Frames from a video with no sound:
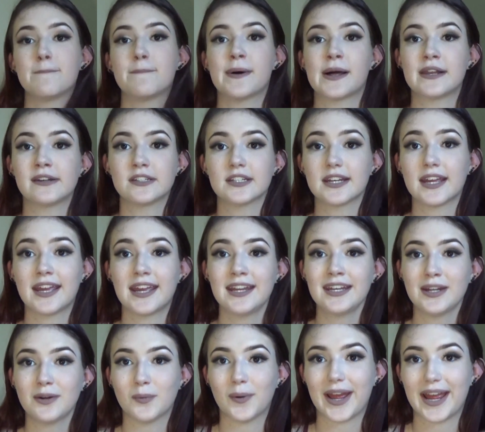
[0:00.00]
But
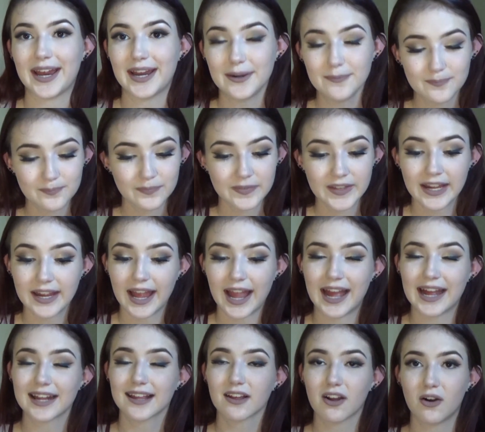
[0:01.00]
anyway,
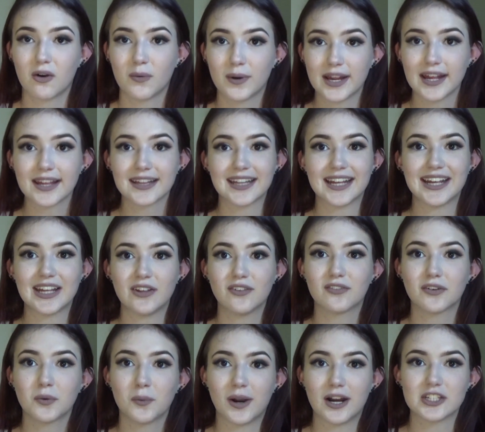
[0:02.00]
as always, thank you
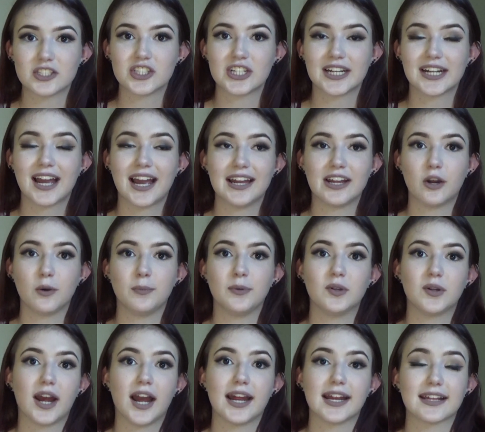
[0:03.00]
for watching. I hope
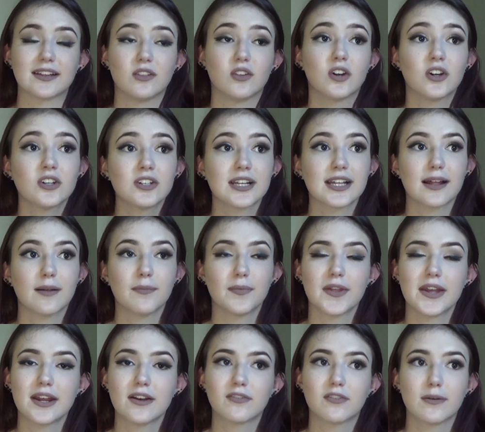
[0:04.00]
you guys learned
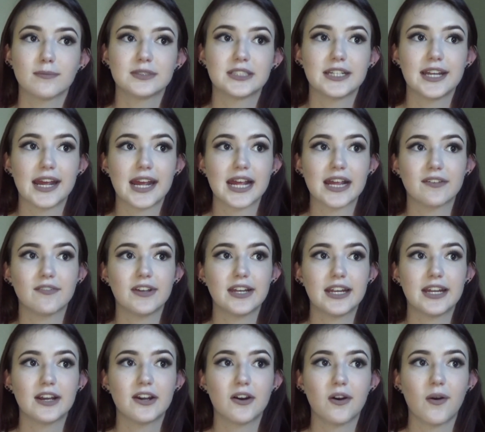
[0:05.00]
something from today's
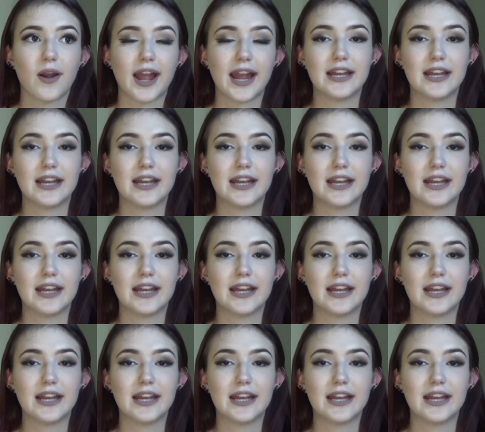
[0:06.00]
video.